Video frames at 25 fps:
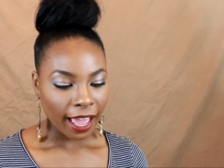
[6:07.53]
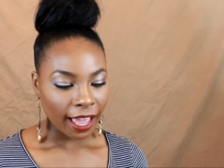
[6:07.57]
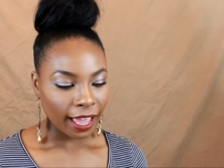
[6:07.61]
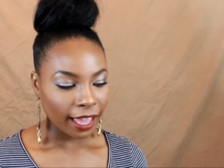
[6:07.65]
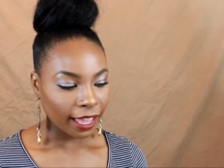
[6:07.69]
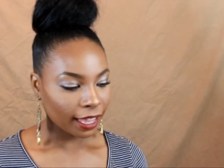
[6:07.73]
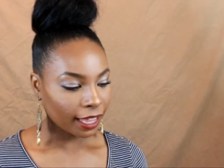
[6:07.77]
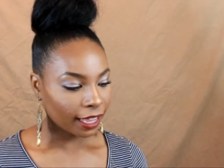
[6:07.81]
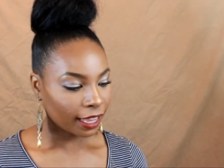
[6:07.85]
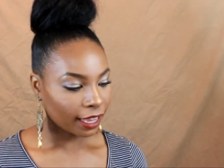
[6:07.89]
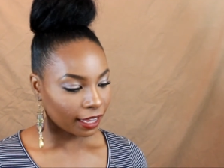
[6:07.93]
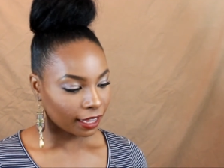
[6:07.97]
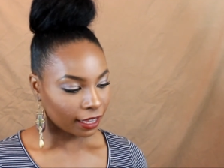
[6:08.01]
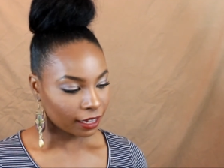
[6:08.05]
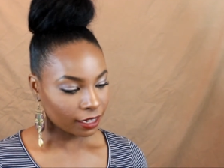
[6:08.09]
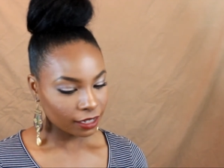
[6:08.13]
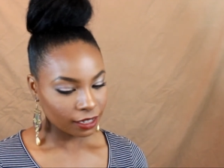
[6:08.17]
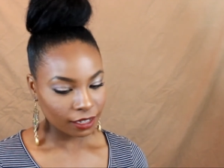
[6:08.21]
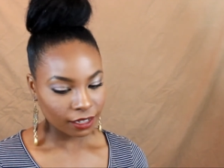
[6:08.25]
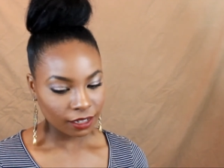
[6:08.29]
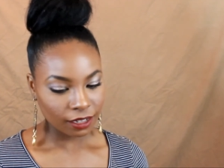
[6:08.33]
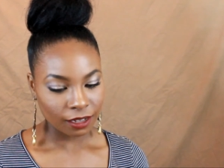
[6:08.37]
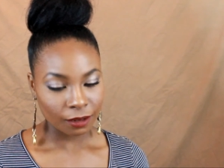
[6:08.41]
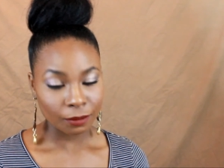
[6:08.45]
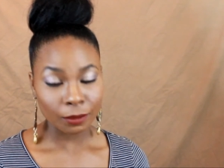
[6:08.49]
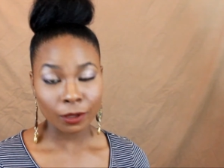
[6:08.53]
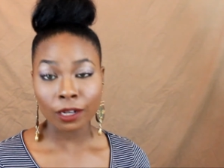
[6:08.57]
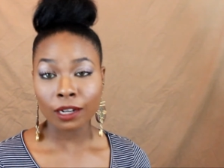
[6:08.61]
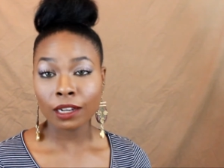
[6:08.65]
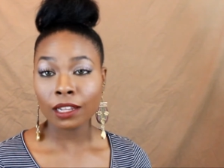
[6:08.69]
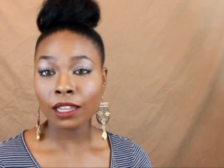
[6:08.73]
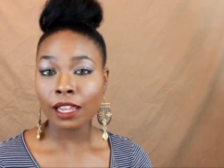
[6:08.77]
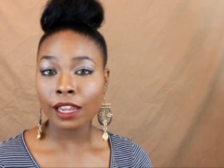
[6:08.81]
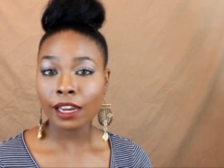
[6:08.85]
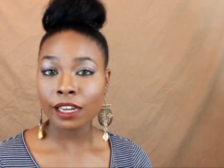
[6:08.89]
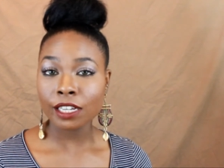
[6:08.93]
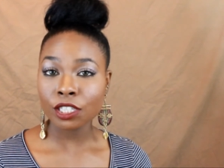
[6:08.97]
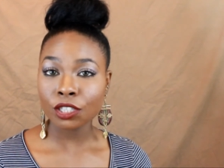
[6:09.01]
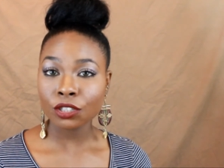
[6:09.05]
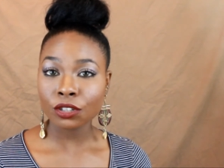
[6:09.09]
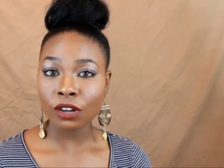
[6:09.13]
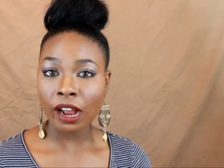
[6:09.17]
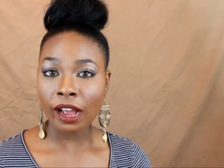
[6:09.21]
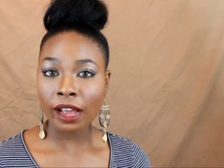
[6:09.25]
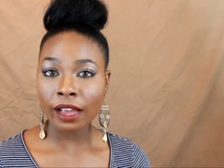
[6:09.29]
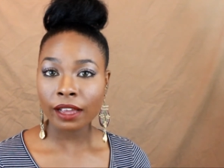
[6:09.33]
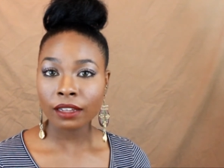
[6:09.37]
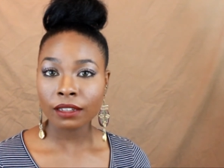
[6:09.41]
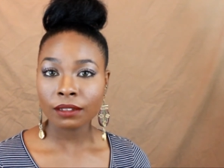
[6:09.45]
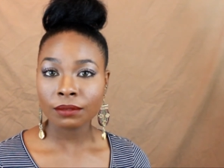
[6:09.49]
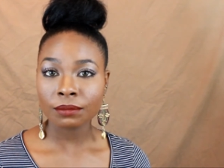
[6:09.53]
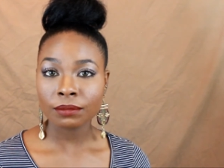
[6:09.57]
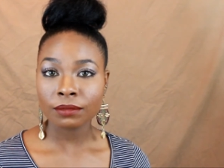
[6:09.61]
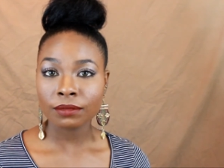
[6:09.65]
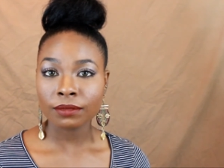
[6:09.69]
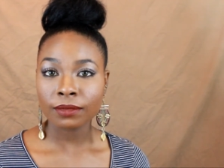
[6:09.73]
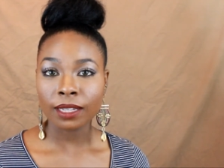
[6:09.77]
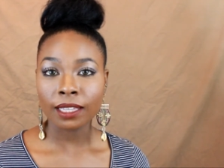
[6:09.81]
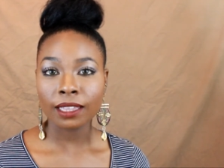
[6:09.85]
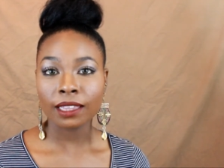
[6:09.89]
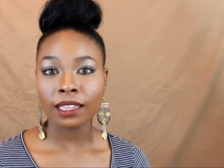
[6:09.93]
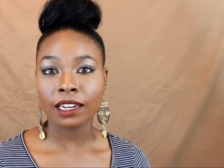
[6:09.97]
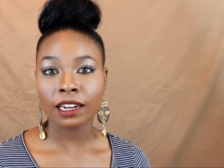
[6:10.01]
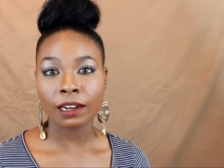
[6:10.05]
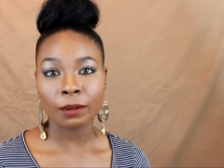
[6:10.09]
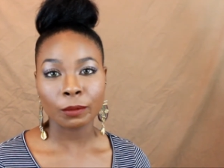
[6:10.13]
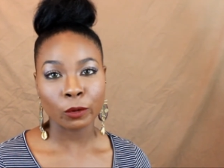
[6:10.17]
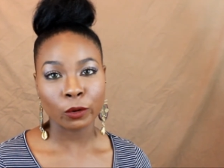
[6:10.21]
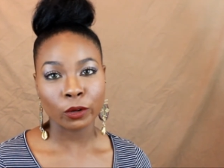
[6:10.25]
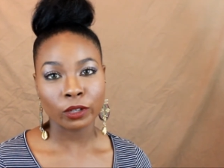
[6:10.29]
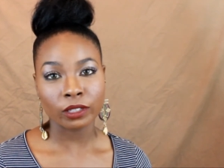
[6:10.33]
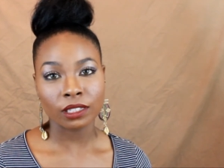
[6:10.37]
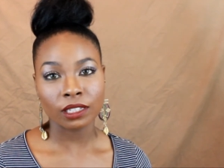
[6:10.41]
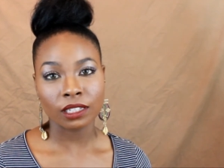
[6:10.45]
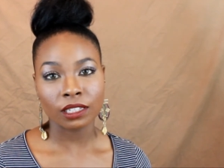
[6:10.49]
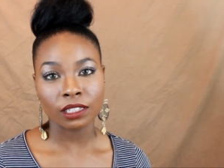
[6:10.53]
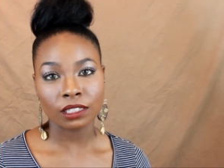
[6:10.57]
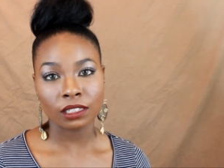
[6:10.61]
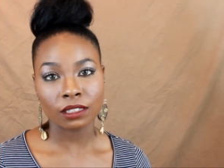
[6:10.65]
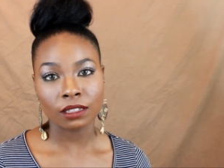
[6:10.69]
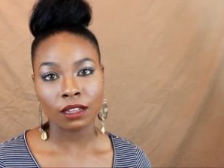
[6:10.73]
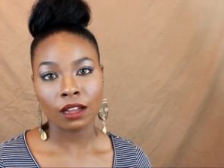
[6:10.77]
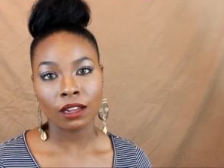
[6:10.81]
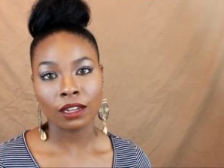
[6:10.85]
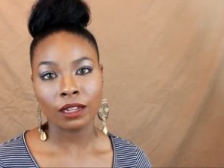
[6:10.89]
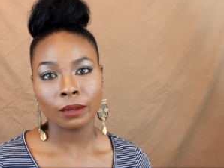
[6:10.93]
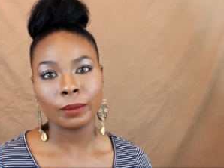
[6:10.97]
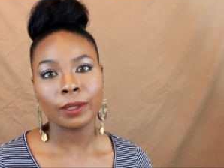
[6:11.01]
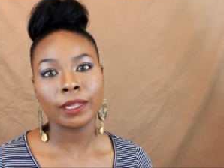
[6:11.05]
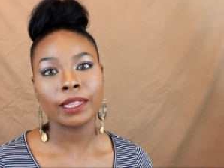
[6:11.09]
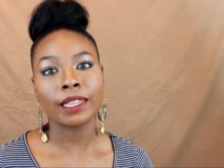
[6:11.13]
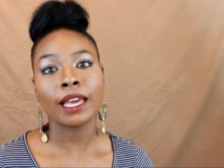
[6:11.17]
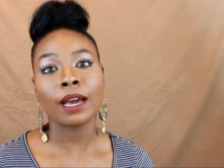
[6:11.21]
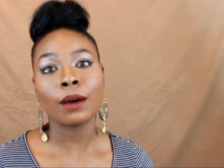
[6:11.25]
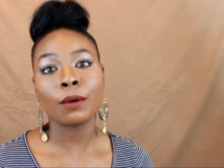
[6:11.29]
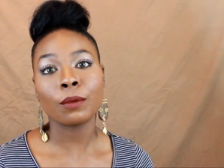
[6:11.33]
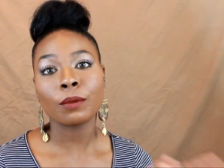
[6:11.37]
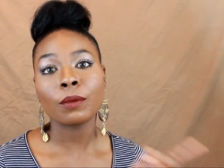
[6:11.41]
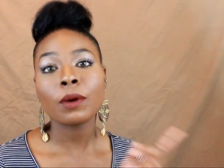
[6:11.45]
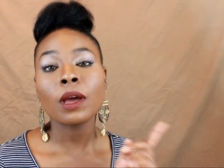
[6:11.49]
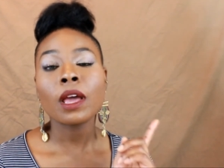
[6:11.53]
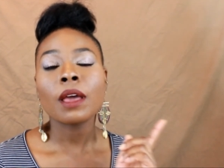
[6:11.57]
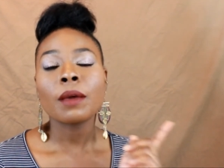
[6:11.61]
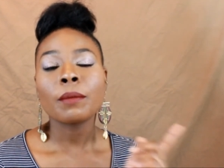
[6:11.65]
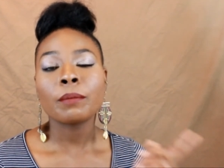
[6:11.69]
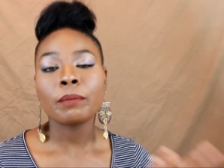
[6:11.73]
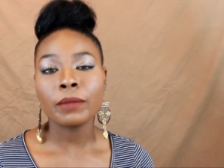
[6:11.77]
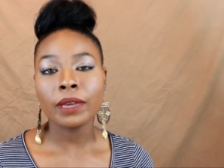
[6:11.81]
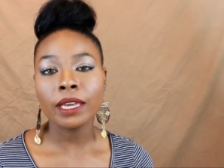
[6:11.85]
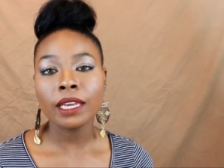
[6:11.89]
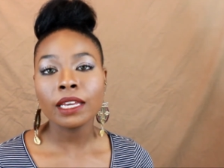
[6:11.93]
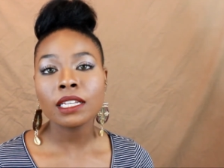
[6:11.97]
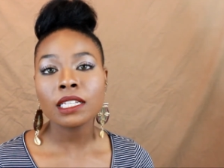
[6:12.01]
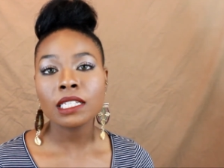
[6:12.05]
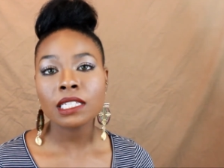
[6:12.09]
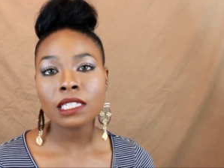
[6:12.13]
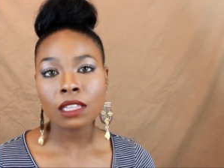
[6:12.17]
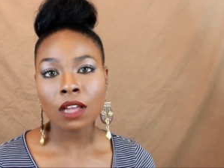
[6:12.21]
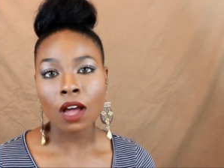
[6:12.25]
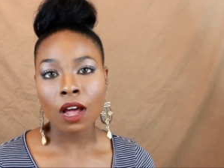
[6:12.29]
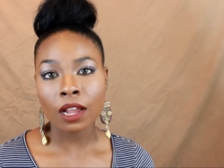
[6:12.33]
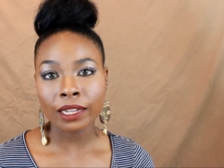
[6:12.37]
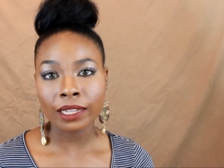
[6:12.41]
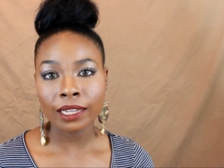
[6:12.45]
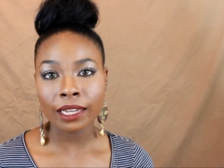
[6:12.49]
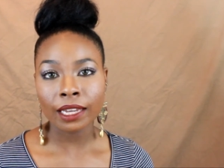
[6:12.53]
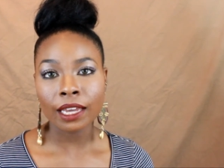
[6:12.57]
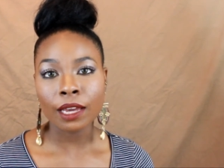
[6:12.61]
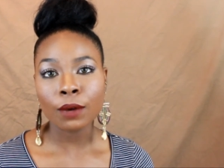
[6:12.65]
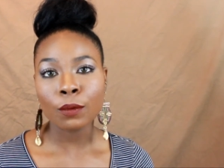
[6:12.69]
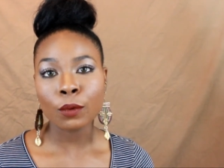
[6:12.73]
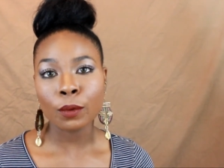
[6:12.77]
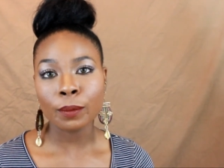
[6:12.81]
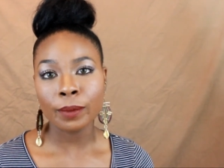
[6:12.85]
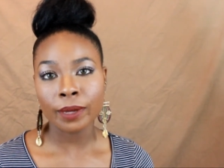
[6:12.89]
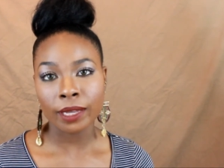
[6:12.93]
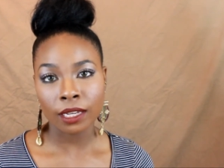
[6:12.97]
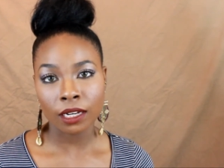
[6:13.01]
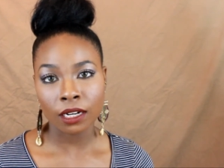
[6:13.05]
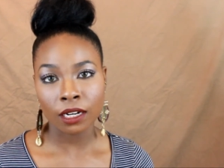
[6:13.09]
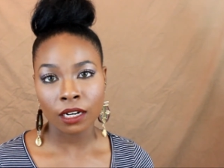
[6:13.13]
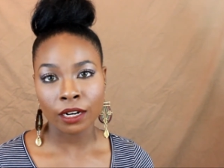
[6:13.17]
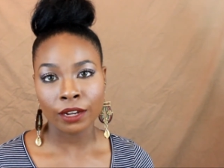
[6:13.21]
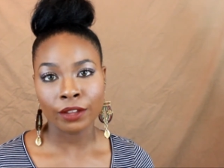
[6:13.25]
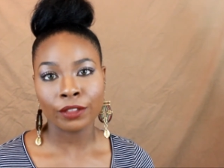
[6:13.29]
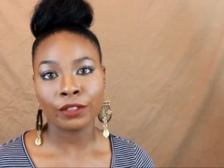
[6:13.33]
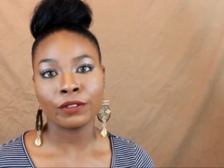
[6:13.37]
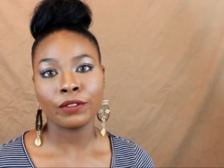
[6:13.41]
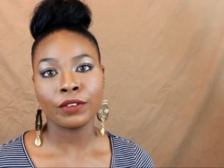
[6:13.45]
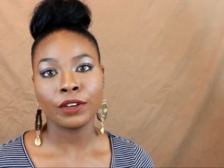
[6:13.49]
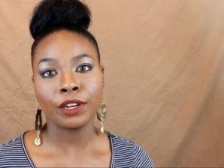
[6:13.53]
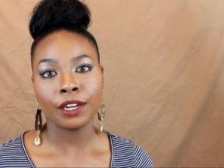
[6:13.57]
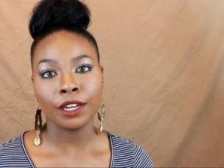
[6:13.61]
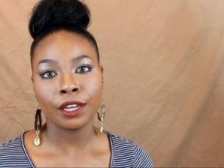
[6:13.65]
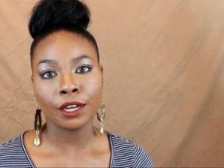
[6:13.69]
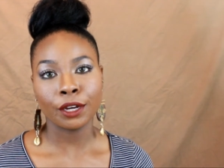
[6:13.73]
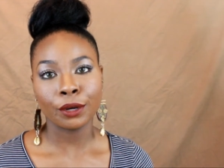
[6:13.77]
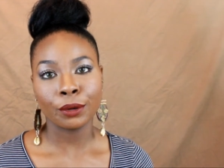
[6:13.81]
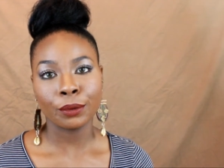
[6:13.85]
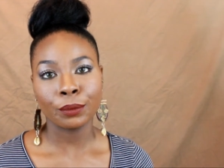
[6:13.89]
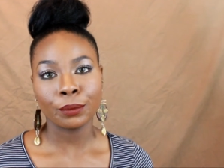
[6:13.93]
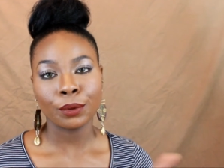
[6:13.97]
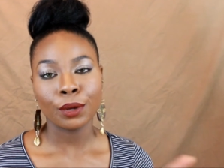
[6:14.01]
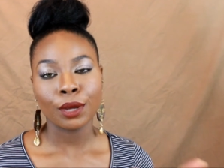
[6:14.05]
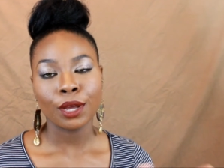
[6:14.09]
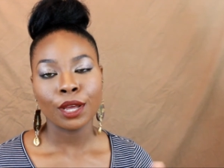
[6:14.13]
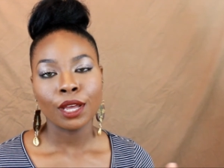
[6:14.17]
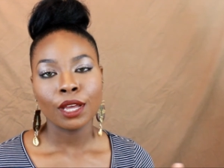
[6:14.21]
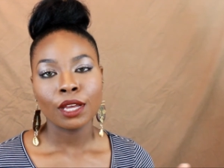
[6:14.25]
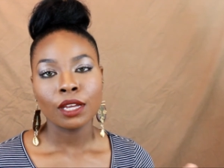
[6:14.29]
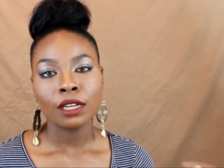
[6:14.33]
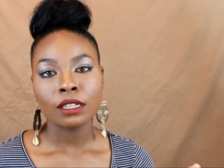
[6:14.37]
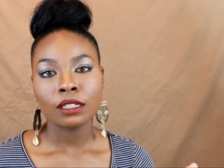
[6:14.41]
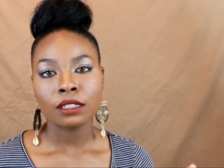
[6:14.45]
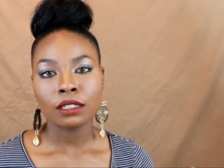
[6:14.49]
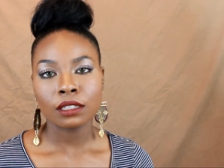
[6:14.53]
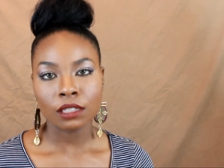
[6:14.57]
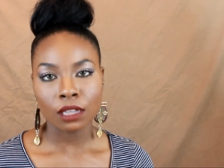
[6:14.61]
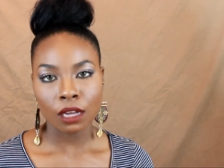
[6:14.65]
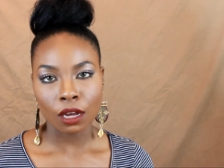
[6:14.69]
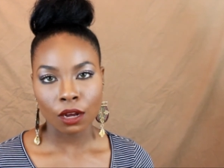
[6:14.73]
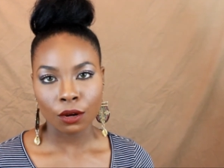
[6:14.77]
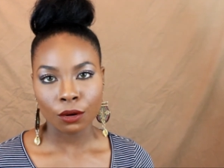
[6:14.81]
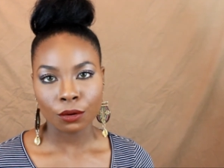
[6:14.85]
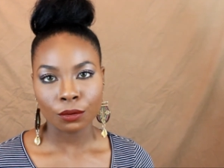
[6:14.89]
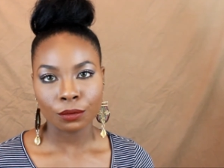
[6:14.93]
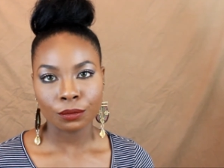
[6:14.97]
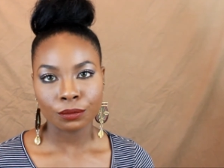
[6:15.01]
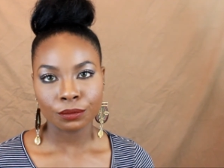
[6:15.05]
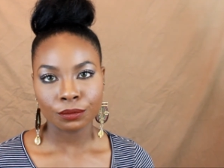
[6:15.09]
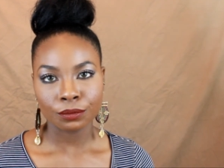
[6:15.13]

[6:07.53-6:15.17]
and I'm gonna let it dry, and then I'm going to install it. But that me installing it, it will be in another video. So